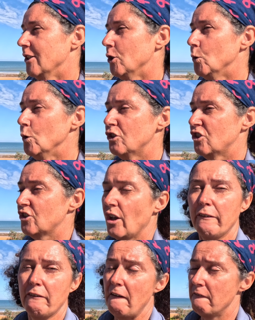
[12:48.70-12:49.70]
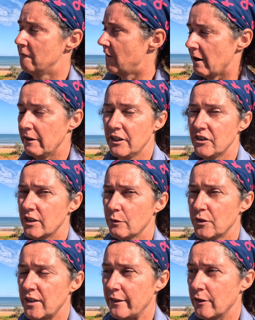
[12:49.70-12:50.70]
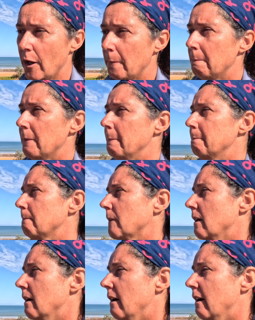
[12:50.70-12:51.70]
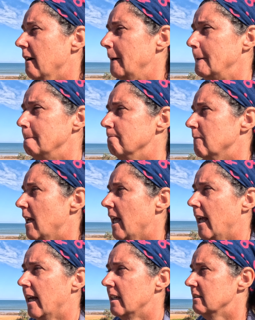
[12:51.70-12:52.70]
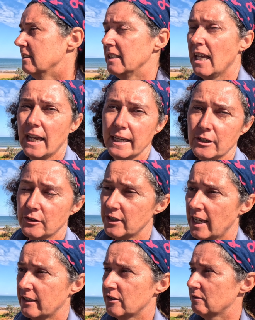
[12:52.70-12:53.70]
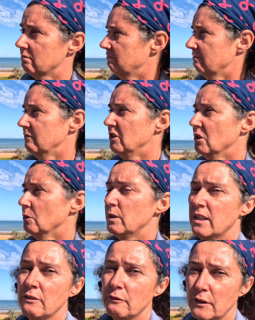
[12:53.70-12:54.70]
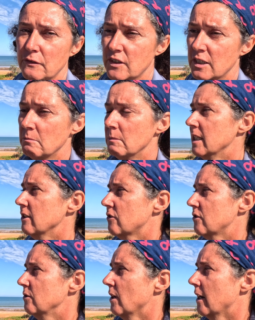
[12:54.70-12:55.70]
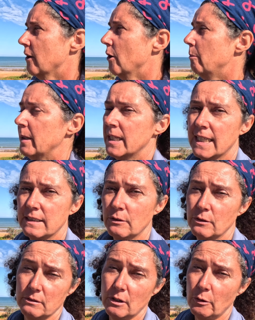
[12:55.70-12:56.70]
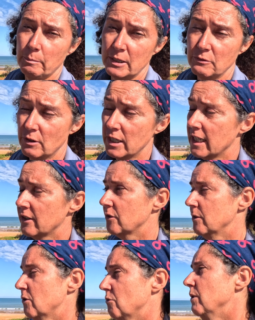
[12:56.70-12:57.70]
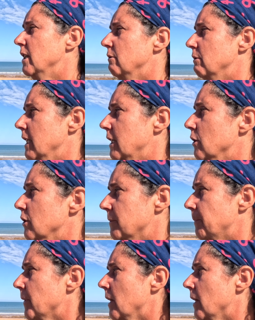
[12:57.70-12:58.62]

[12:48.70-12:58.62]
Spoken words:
Good stuff, very easy to set up, and yeah, it connects, you know, within 15 minutes you are up and running, so it's really good.